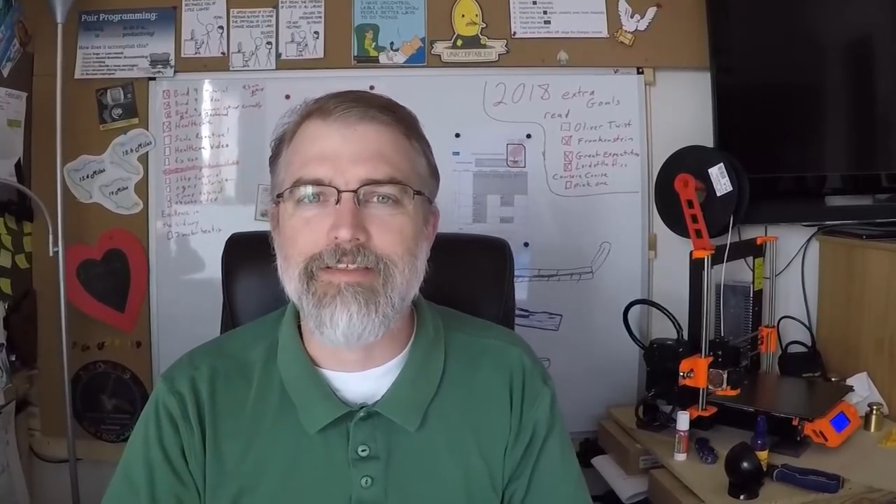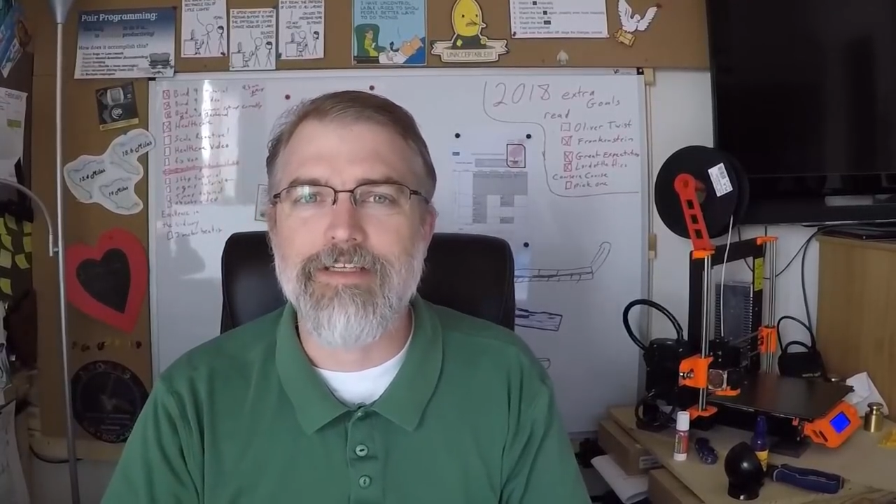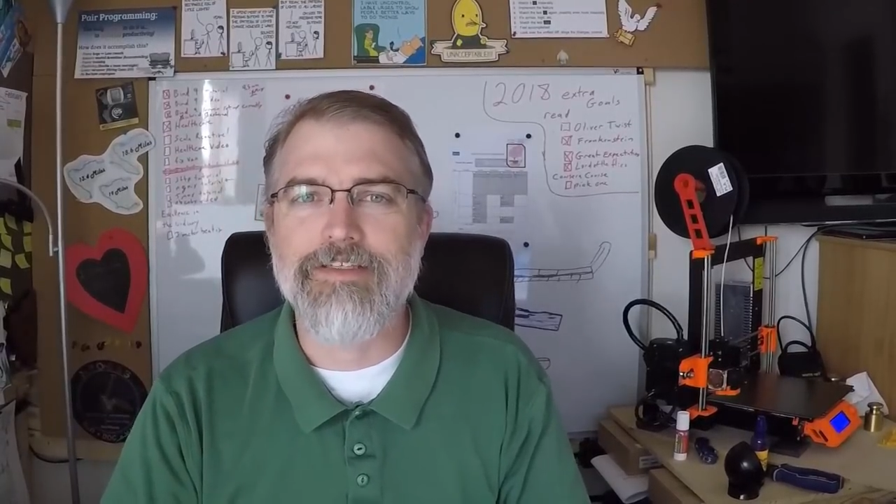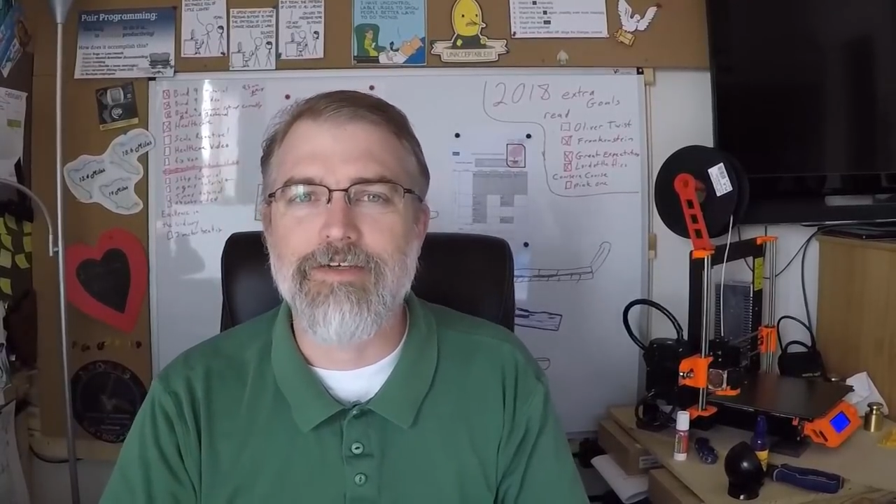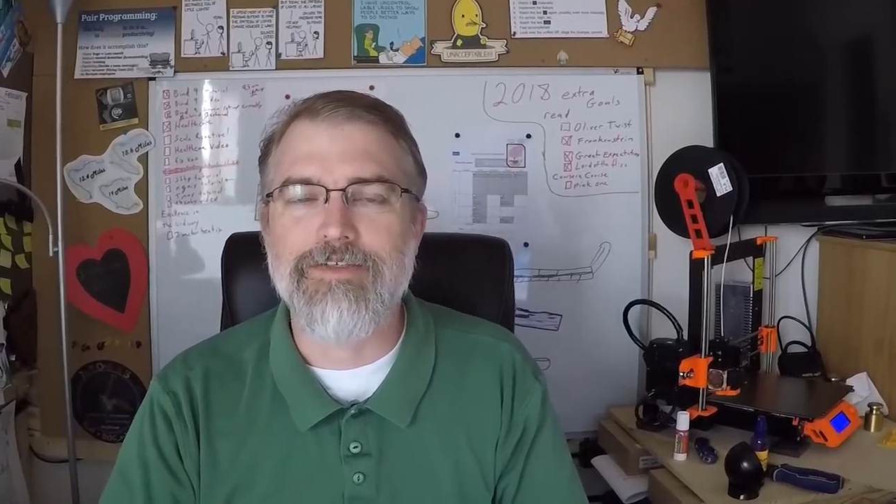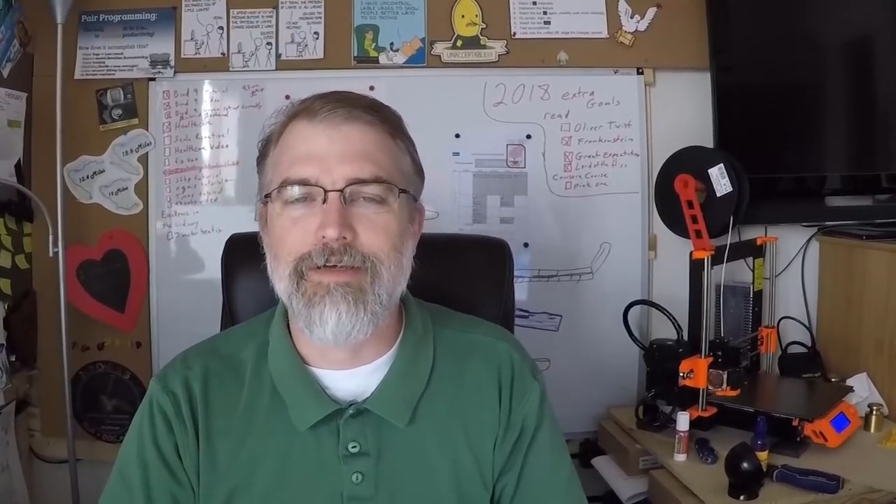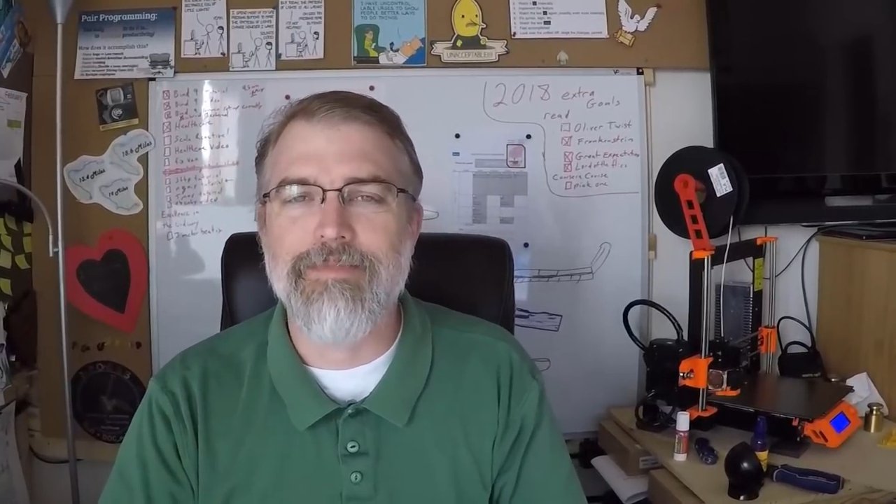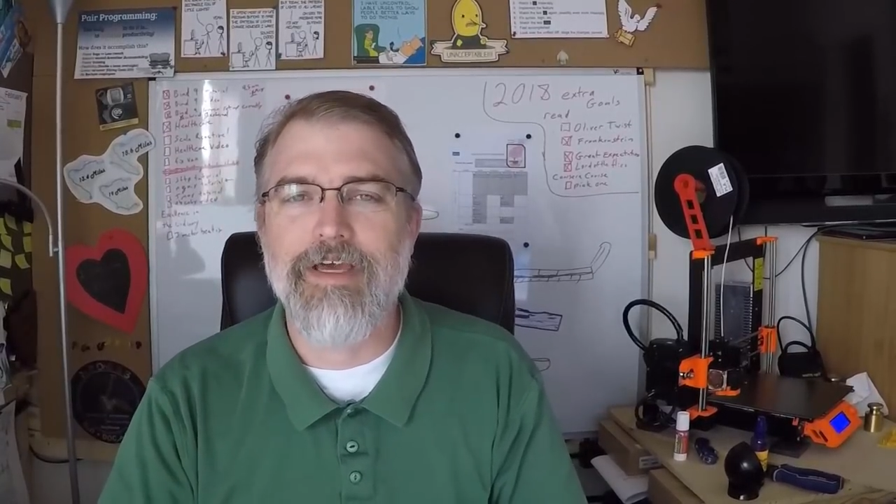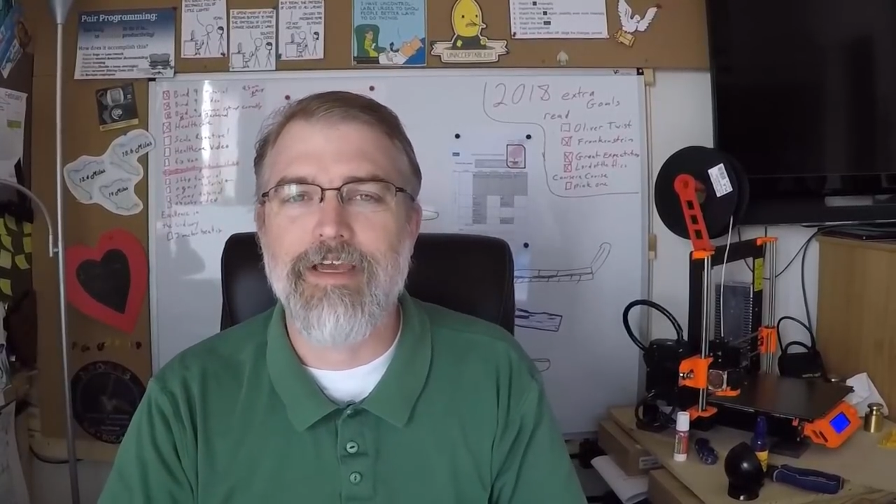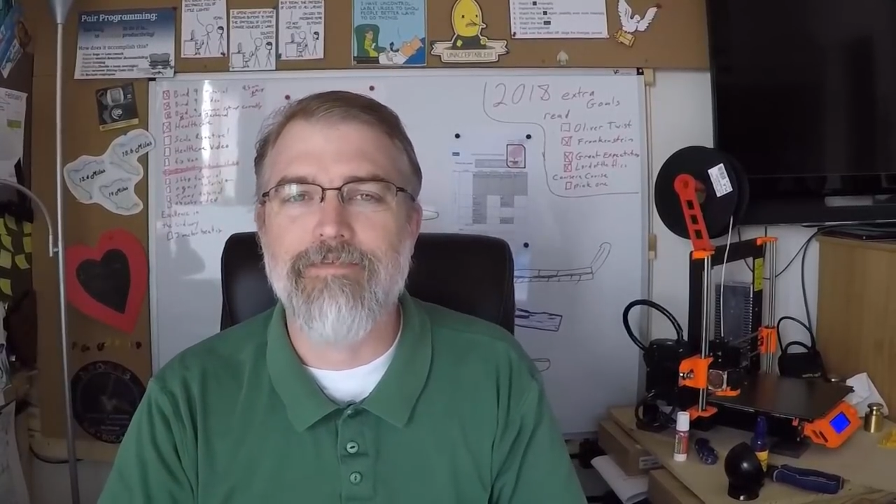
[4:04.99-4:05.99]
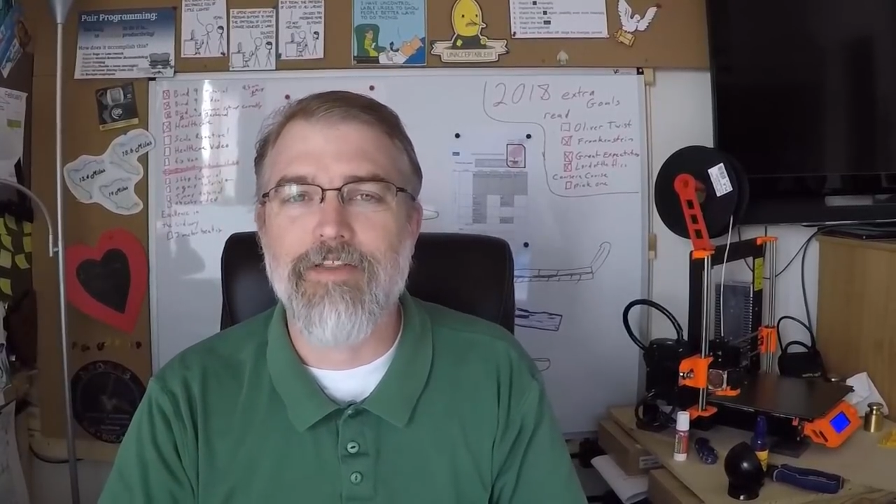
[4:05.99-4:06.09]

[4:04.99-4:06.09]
And so someday, if all of